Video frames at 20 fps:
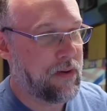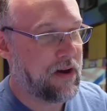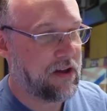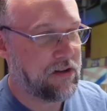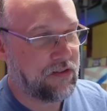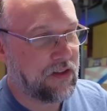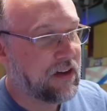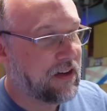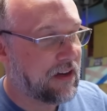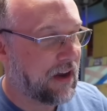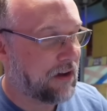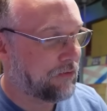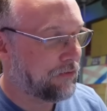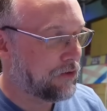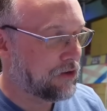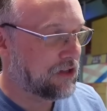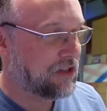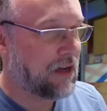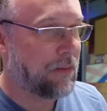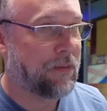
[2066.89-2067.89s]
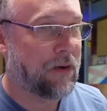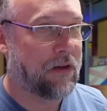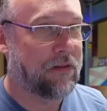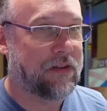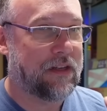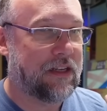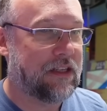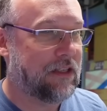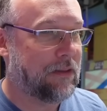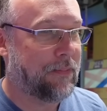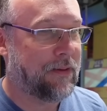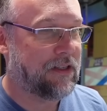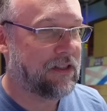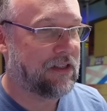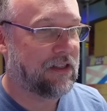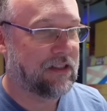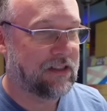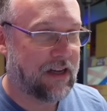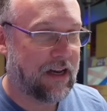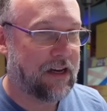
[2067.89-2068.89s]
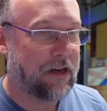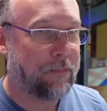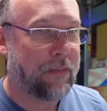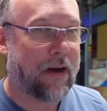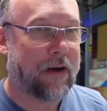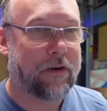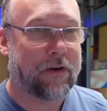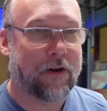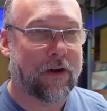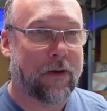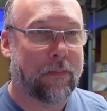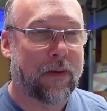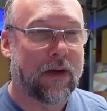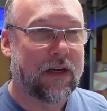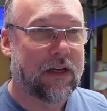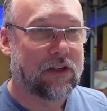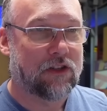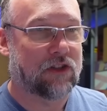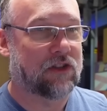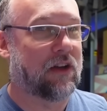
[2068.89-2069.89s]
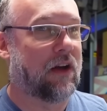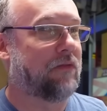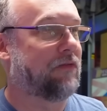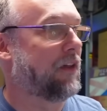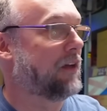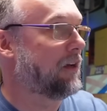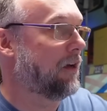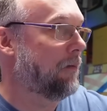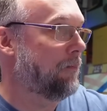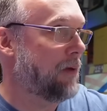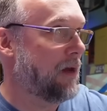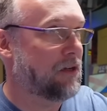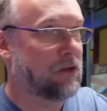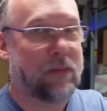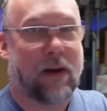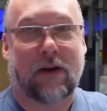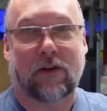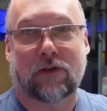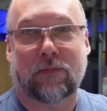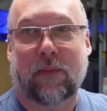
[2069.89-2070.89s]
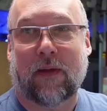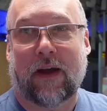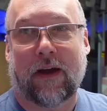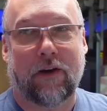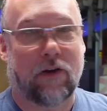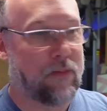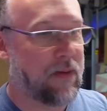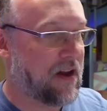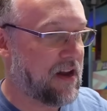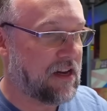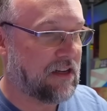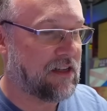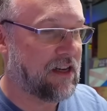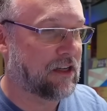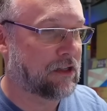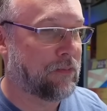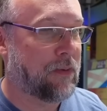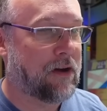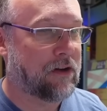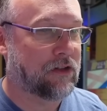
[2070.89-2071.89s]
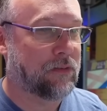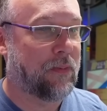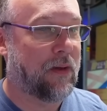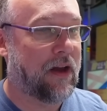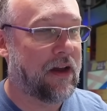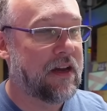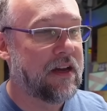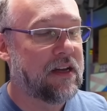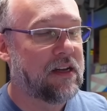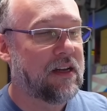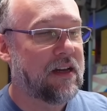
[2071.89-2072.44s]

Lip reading: But I think, yeah, first step on the Eazy PC is getting it powered up just off like a bench power supply or my ATX power supply,